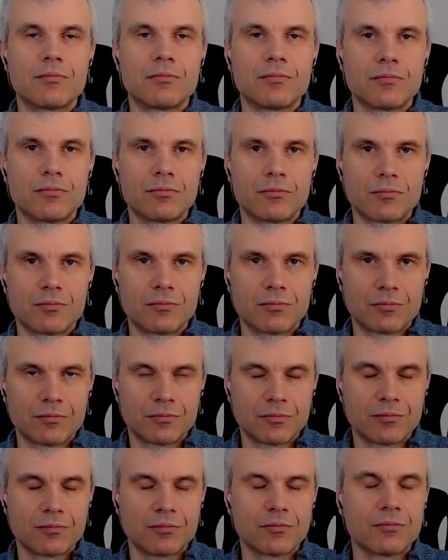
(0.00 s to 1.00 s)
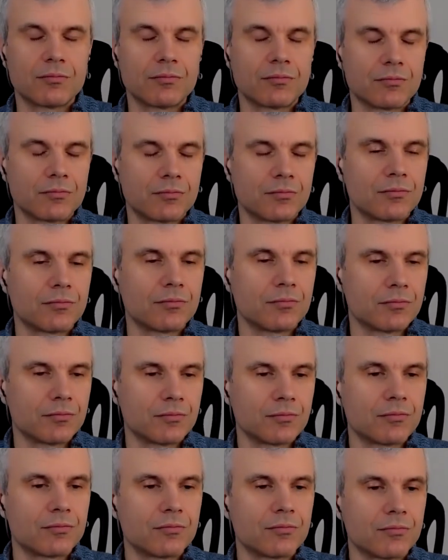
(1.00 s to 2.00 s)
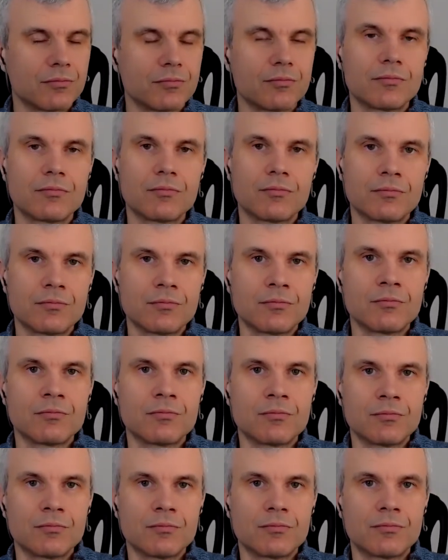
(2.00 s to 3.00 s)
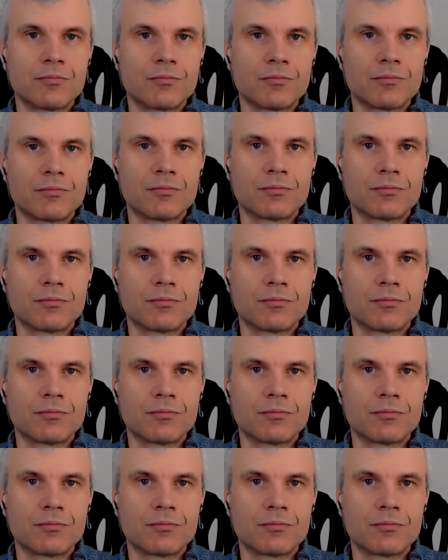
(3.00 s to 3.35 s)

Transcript: [no speech]